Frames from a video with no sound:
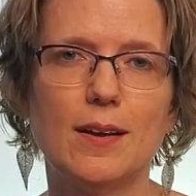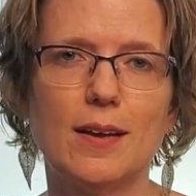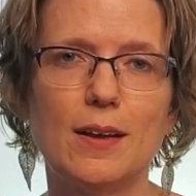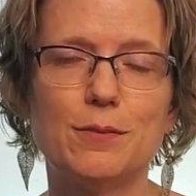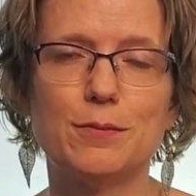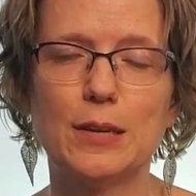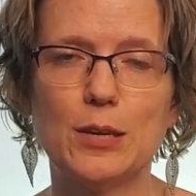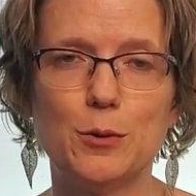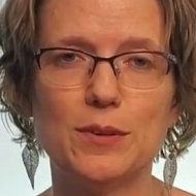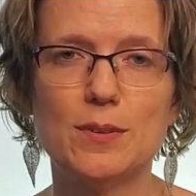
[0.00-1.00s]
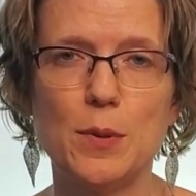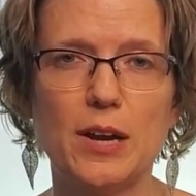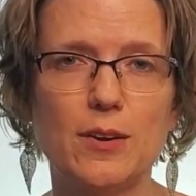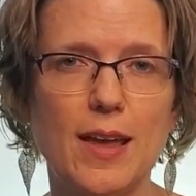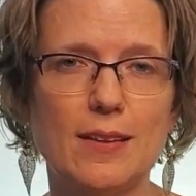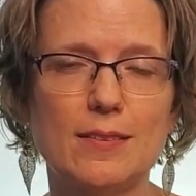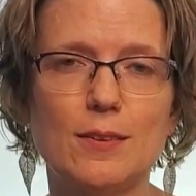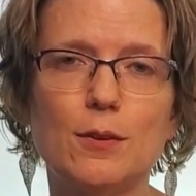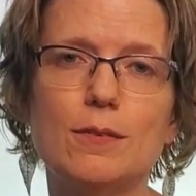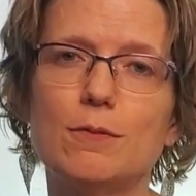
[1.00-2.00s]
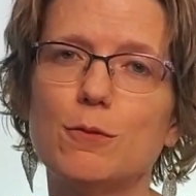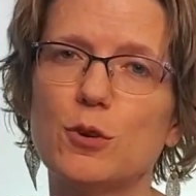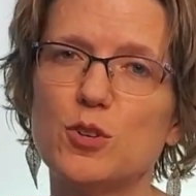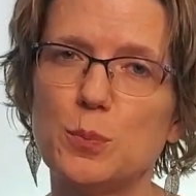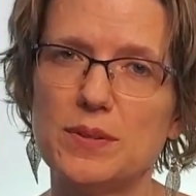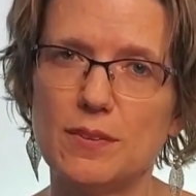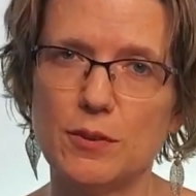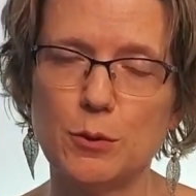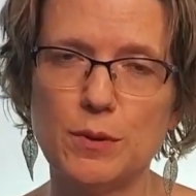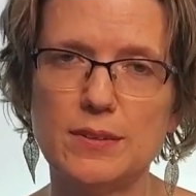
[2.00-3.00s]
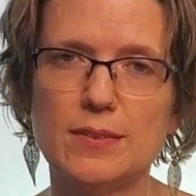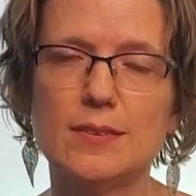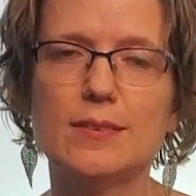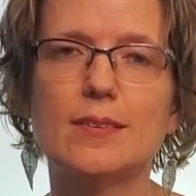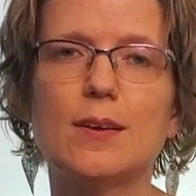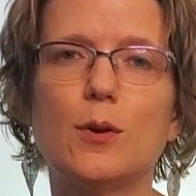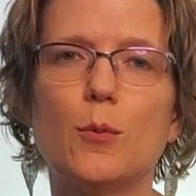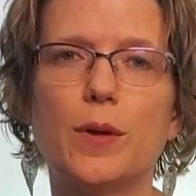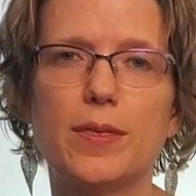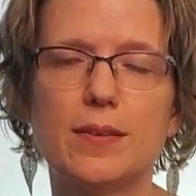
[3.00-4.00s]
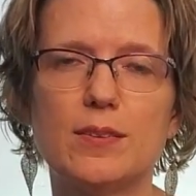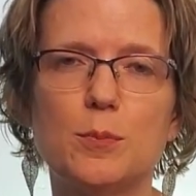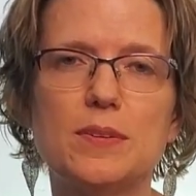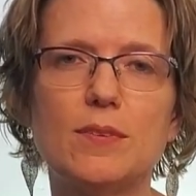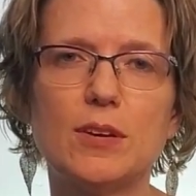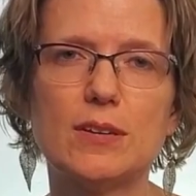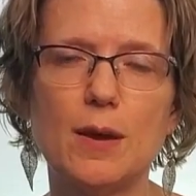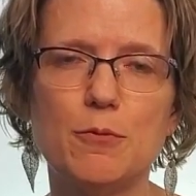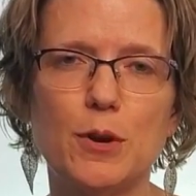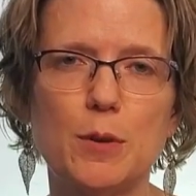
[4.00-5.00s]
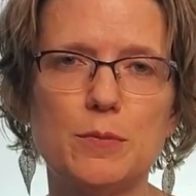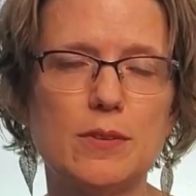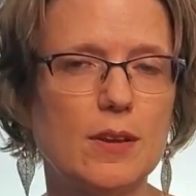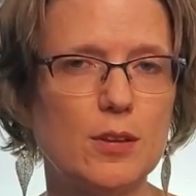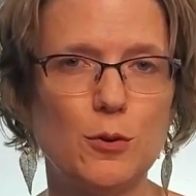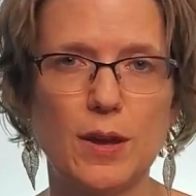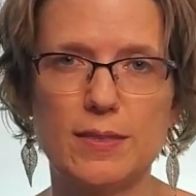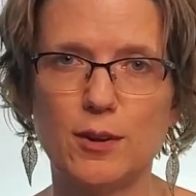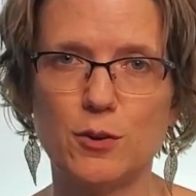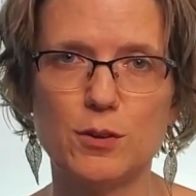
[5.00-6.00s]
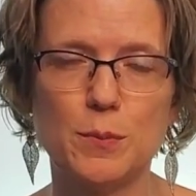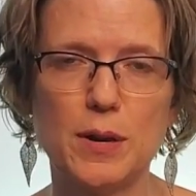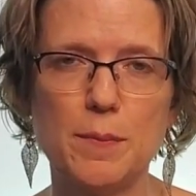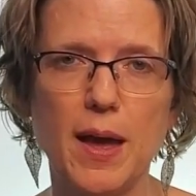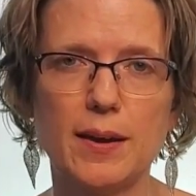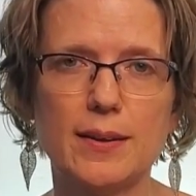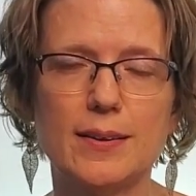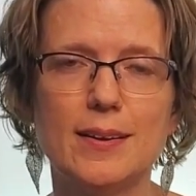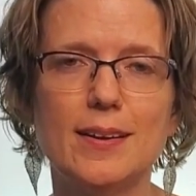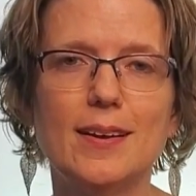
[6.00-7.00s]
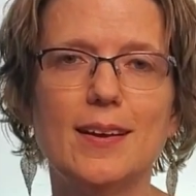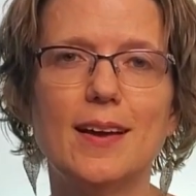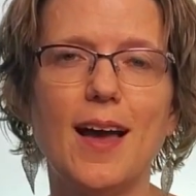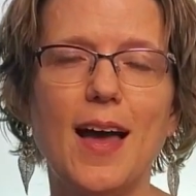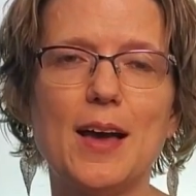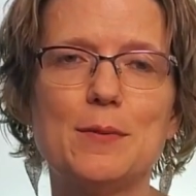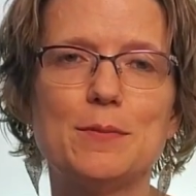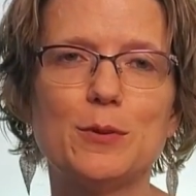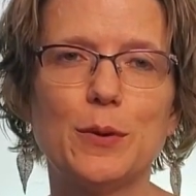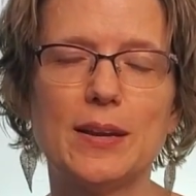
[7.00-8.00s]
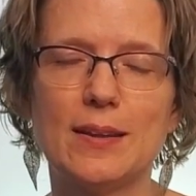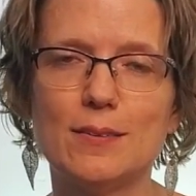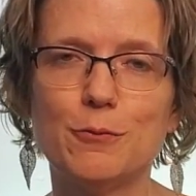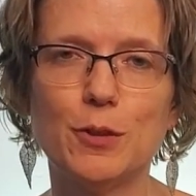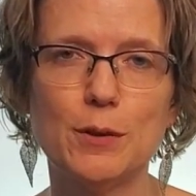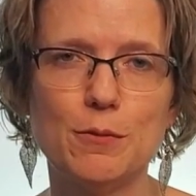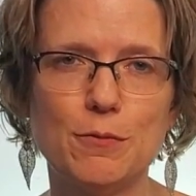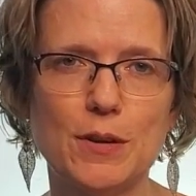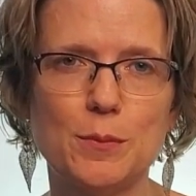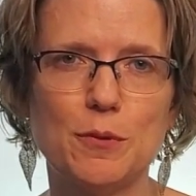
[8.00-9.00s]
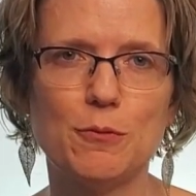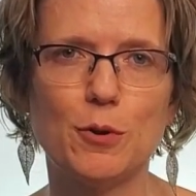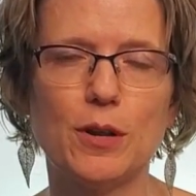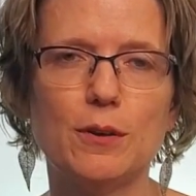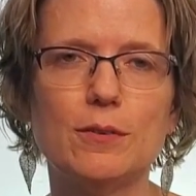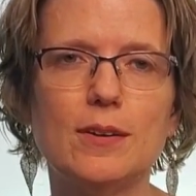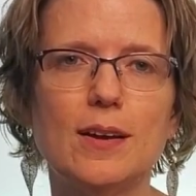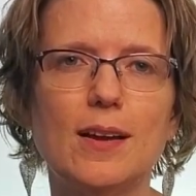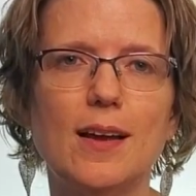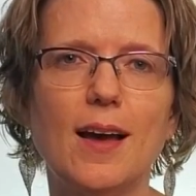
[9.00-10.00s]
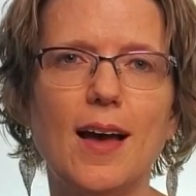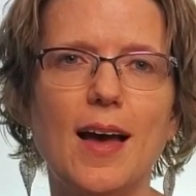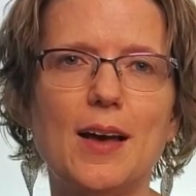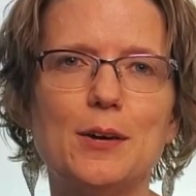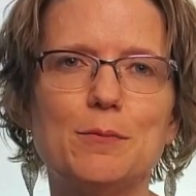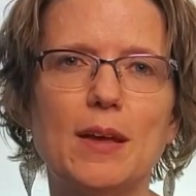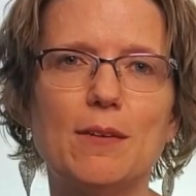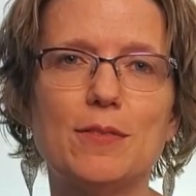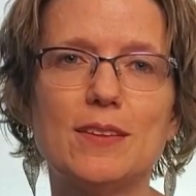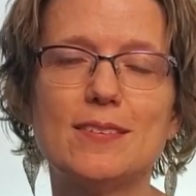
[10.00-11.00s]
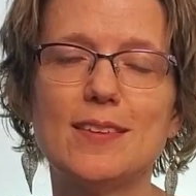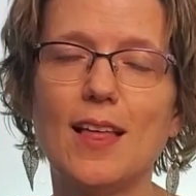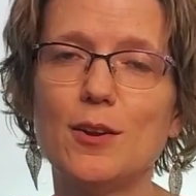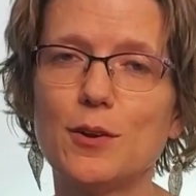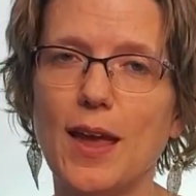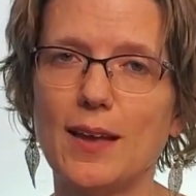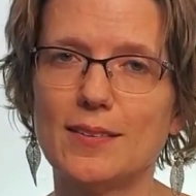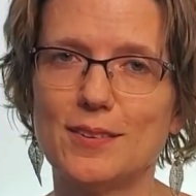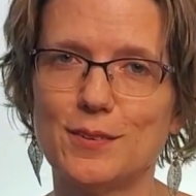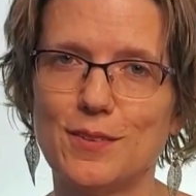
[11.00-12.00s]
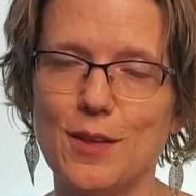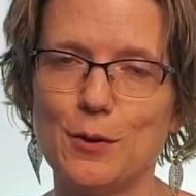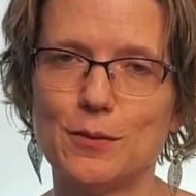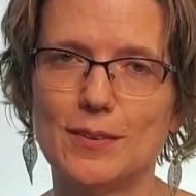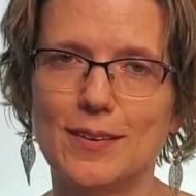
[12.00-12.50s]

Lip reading: if you as the buyer cancel for specific reasons within specific timeframes, you get the earnest money back. So it is fully refundable for you. If the seller cancels, though,